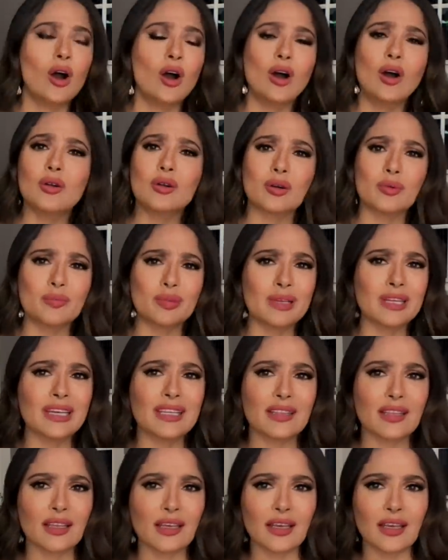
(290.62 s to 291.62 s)
Oh,
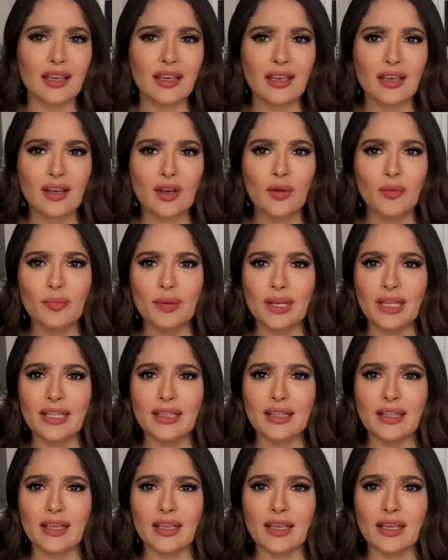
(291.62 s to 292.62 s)
completely,
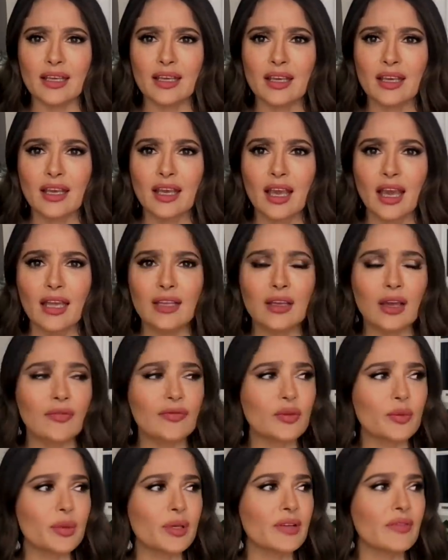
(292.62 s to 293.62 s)
completely. And you
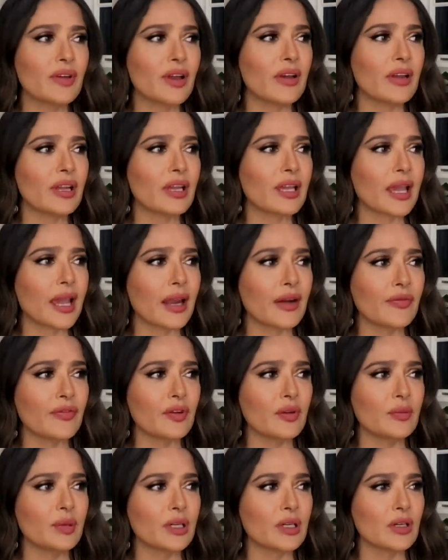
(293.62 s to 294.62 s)
have to be very
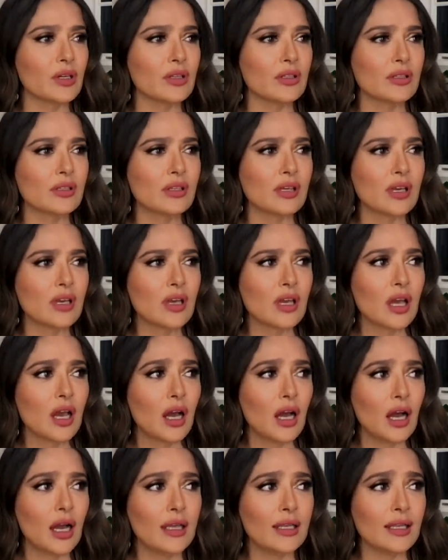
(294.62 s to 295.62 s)
careful because
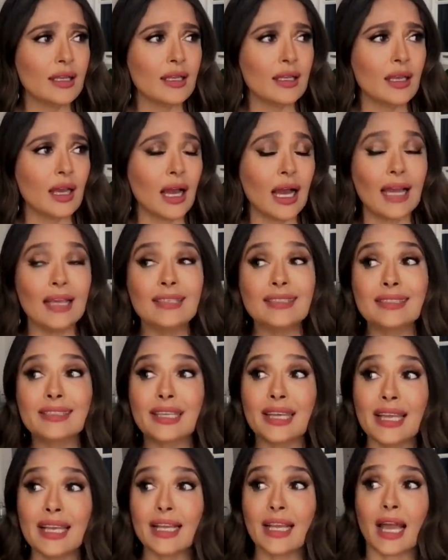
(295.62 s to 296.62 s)
I
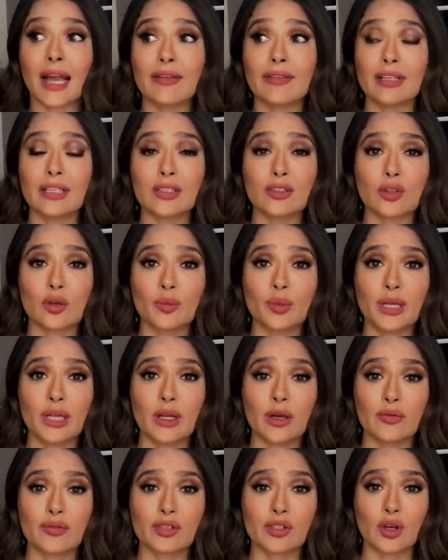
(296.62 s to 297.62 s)
still have a little bit
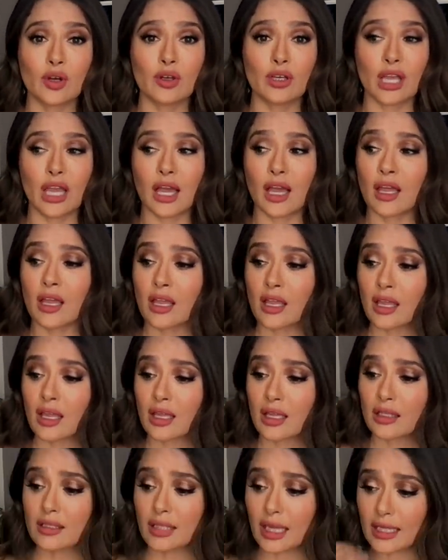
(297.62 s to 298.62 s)
of Sonia
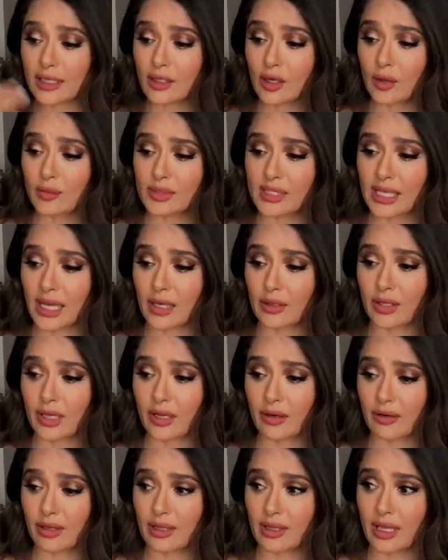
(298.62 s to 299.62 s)
that comes out
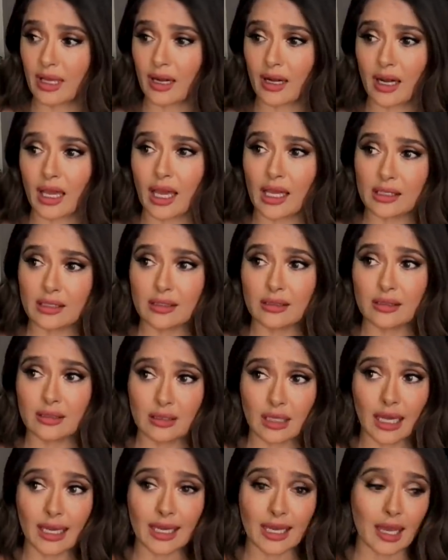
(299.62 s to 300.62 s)
here and there. And
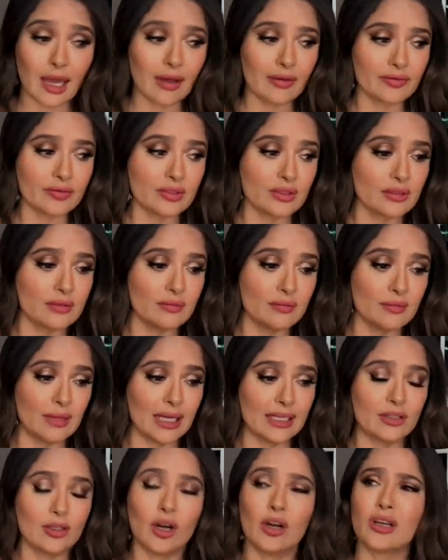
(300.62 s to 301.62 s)
I have
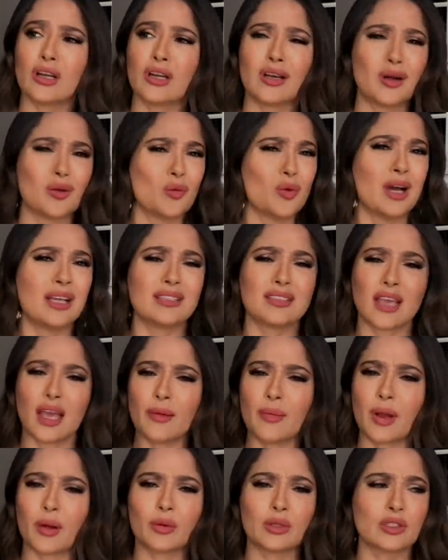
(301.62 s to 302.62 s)
my daughter, and one
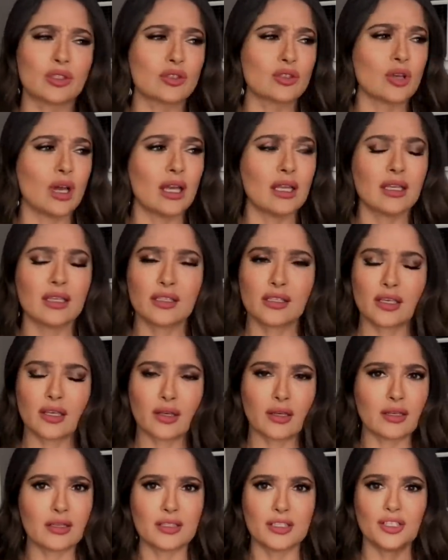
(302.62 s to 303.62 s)
time I was just,
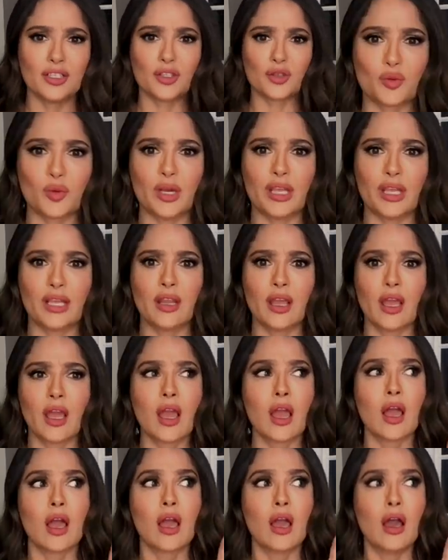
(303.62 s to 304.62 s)
she, she went,
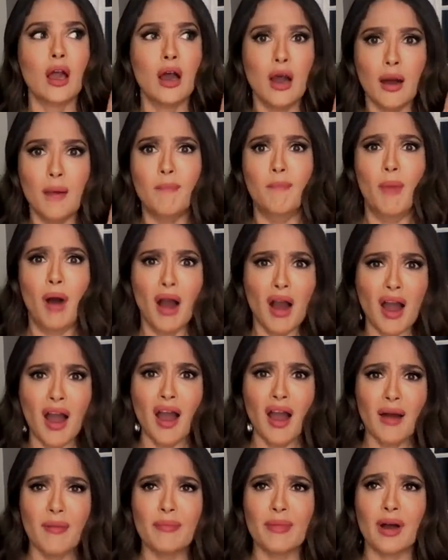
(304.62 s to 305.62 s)

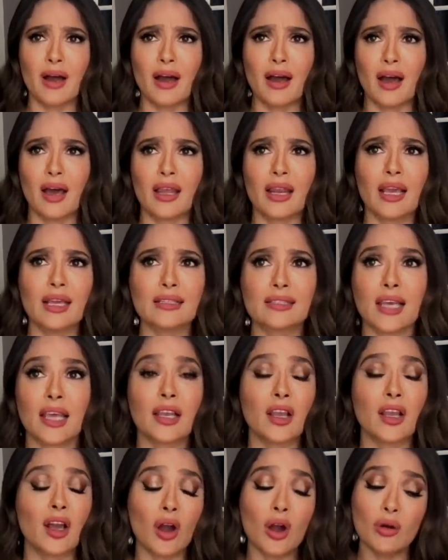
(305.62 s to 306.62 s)
Mom. And I
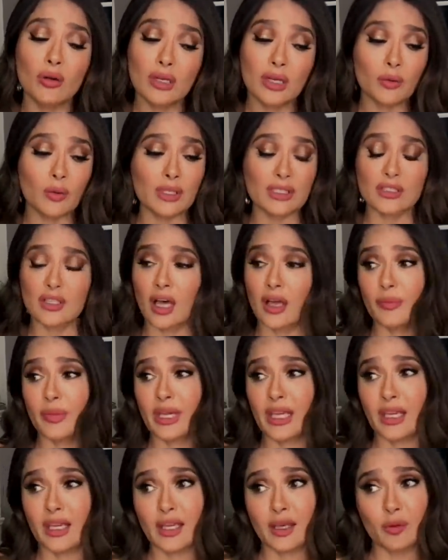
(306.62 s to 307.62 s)
said, Oh, it was not
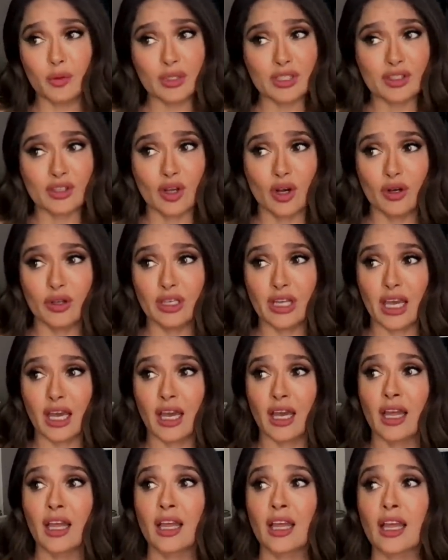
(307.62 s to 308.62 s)
me, it was
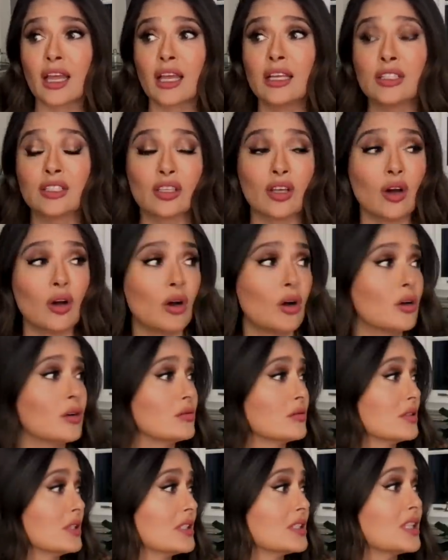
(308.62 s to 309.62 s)
Sonia. Yeah, so
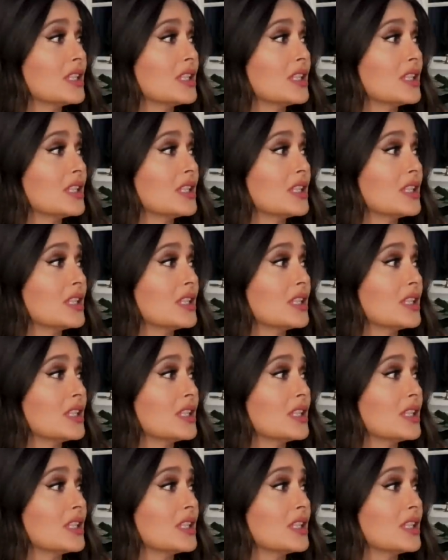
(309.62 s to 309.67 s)
yeah, good,